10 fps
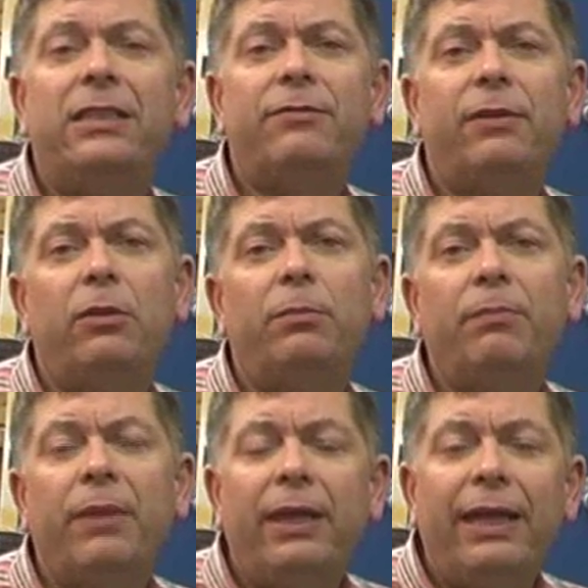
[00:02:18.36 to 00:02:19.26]
this film
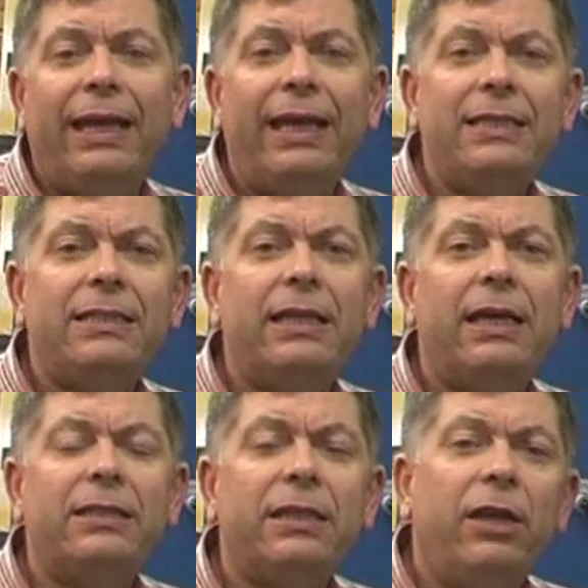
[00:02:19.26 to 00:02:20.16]
is
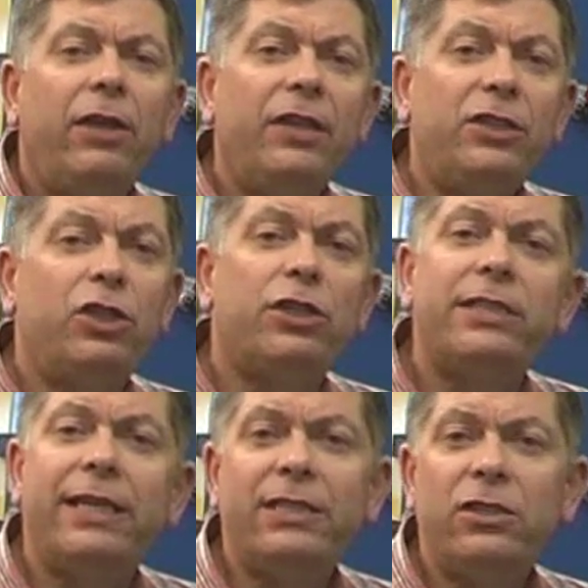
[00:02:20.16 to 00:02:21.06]
that the
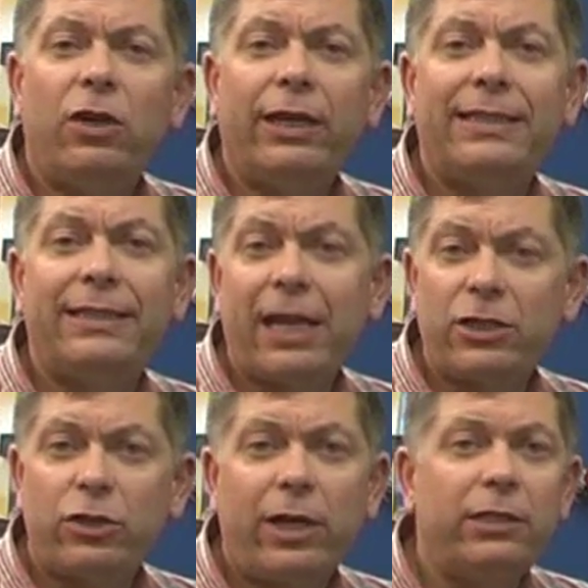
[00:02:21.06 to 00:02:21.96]
dust is not getting
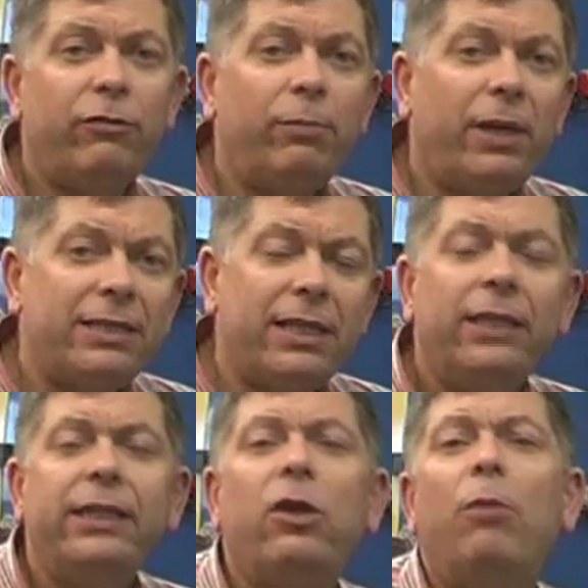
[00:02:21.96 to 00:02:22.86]
extracted from my
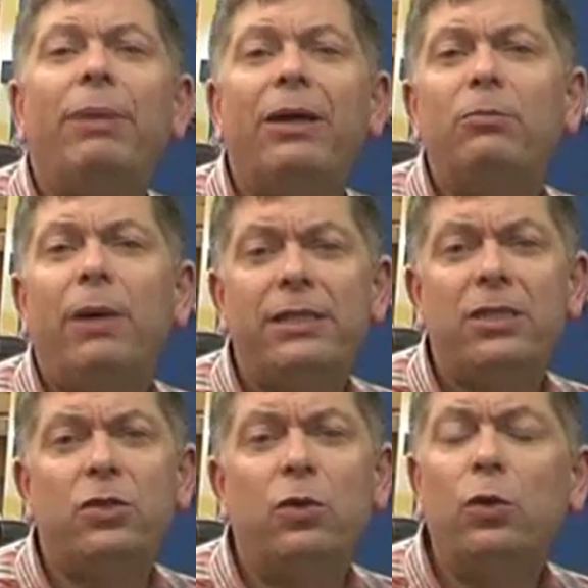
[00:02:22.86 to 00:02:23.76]
sliding compound miter
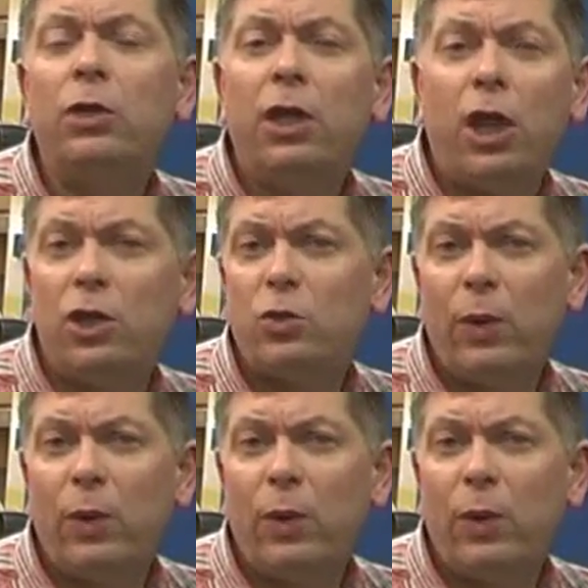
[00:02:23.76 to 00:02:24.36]
saw as